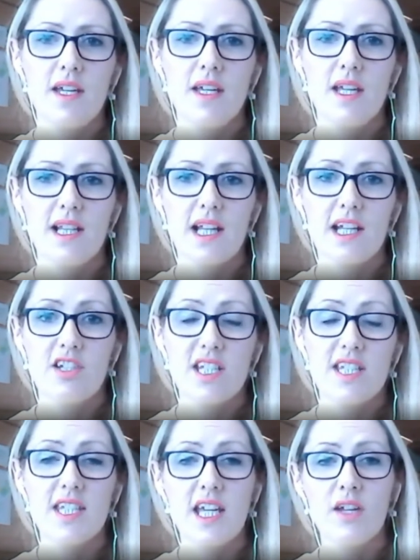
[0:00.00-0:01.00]
it'll actually
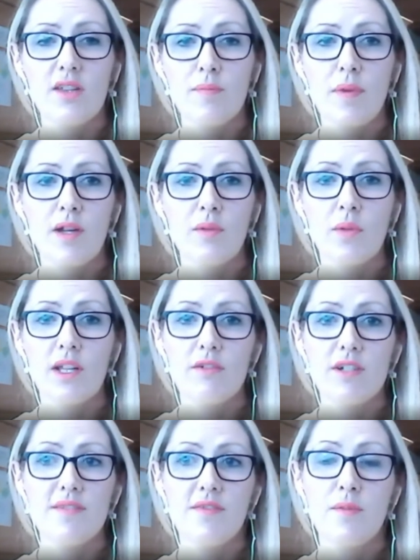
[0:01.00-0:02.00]
say on the bottom whether
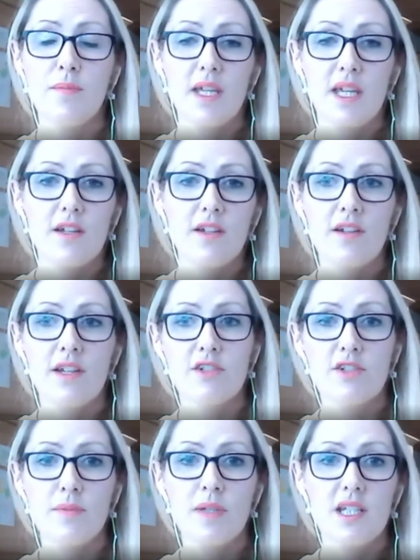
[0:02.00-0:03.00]
it's for beginner,
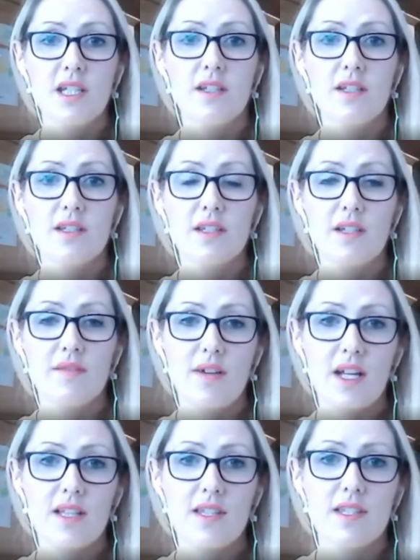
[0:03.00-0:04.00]
intermediate,
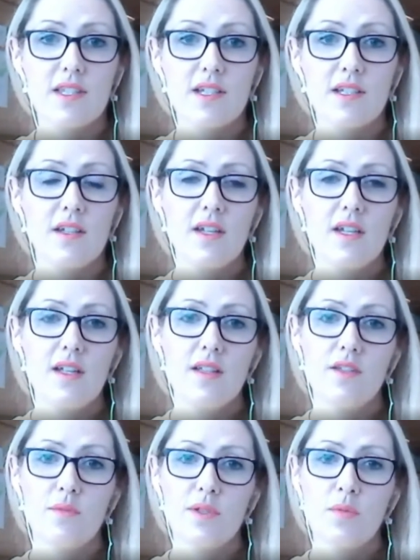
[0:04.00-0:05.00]
advanced. And
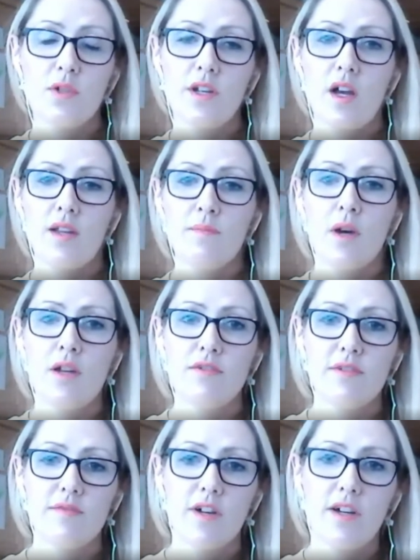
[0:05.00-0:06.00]
there was one on
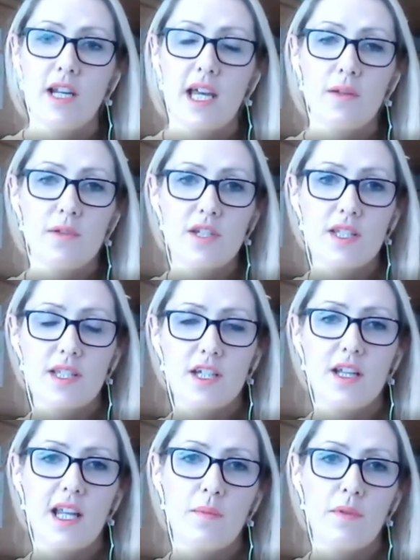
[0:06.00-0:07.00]
modern foreign languages and
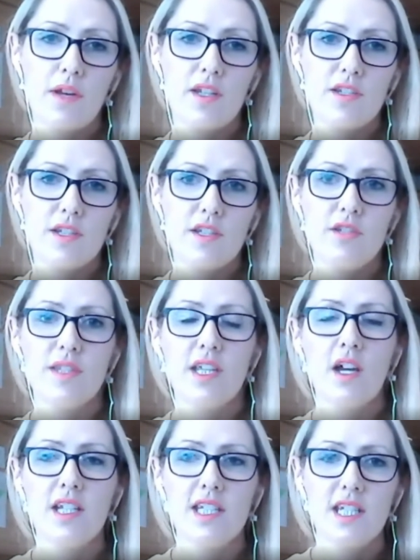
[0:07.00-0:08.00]
collaboration and using
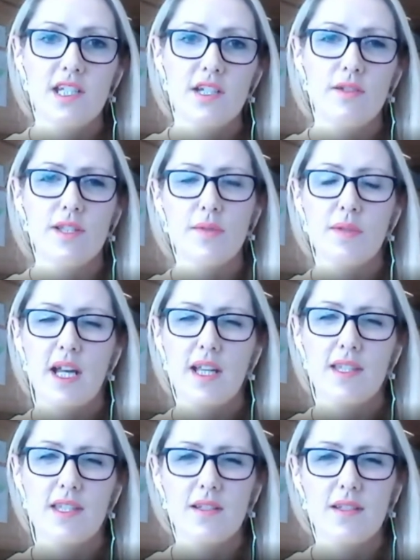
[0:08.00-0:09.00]
IT tools to
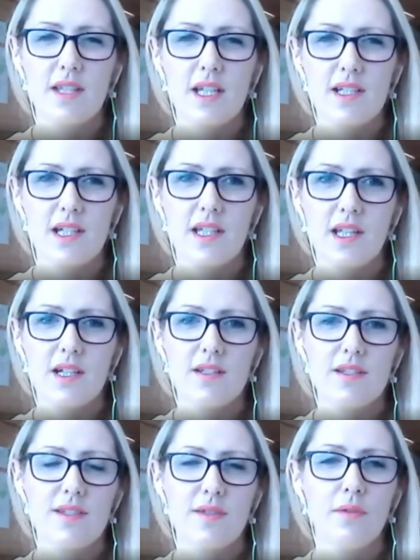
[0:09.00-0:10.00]
enhance it and things like that.
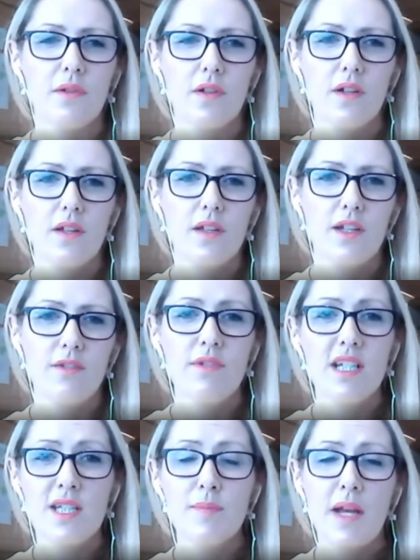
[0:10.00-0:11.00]
So it
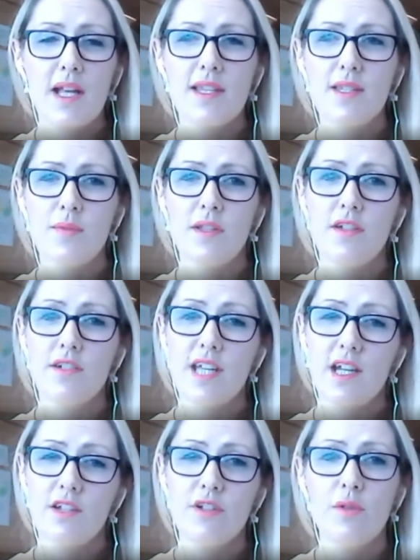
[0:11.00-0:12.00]
really depends whether you're
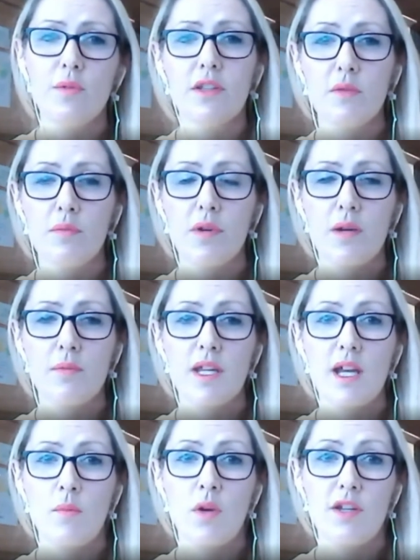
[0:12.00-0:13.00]
secondary or whether you're primary
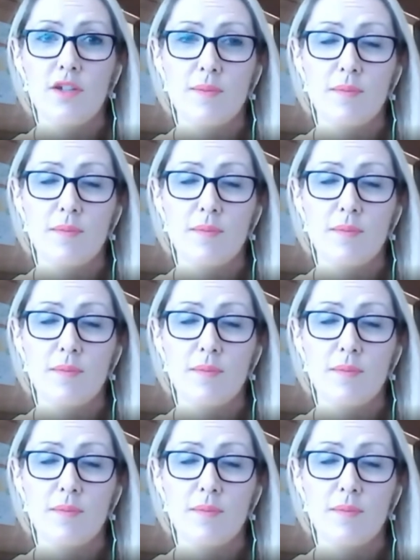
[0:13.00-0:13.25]
and what your